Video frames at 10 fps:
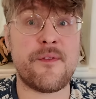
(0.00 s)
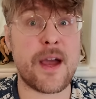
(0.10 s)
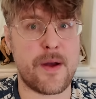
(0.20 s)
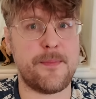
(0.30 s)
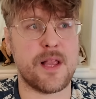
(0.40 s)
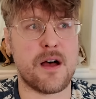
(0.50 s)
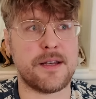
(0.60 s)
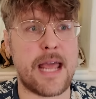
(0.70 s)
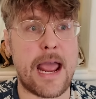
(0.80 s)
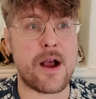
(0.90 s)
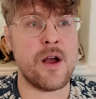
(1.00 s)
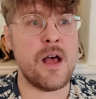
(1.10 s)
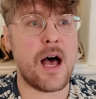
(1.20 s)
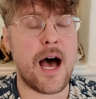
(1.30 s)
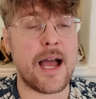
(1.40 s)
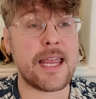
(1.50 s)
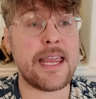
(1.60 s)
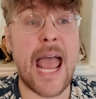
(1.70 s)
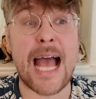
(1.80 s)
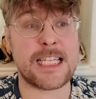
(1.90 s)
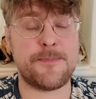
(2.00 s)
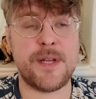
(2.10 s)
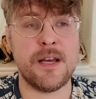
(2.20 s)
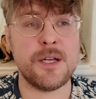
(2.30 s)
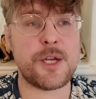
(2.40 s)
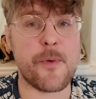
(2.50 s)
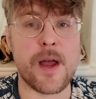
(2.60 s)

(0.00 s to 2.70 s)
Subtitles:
very blonde hair gasped. She